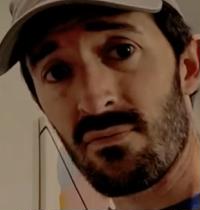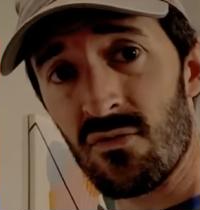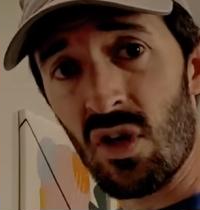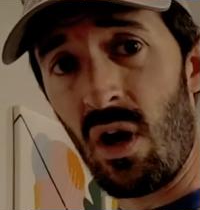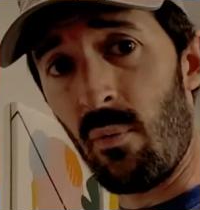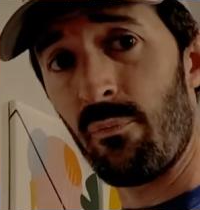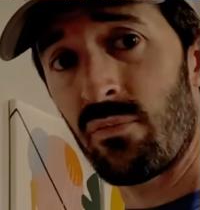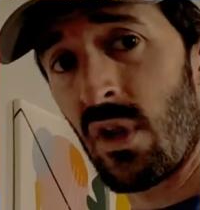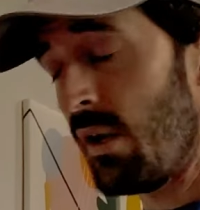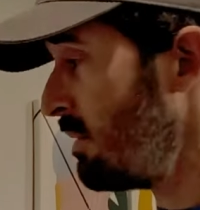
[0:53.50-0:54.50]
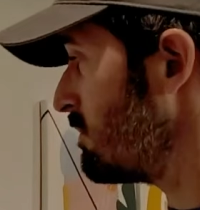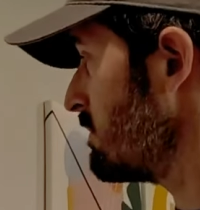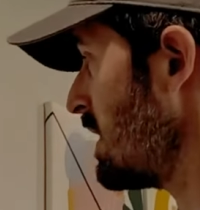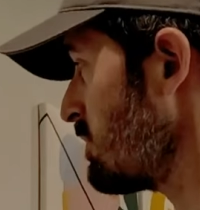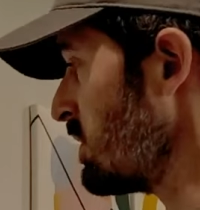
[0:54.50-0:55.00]
So,
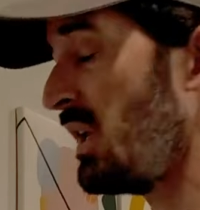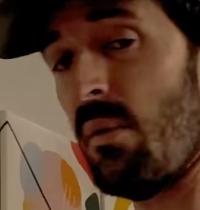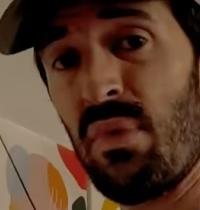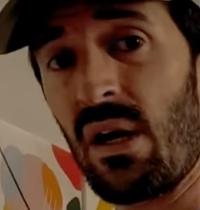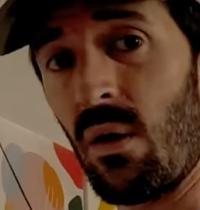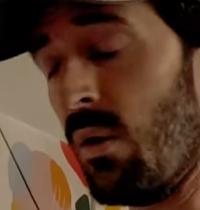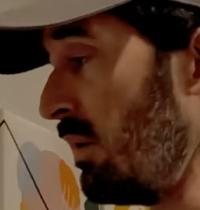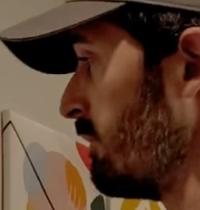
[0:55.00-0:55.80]
maybe we need a bigger hole.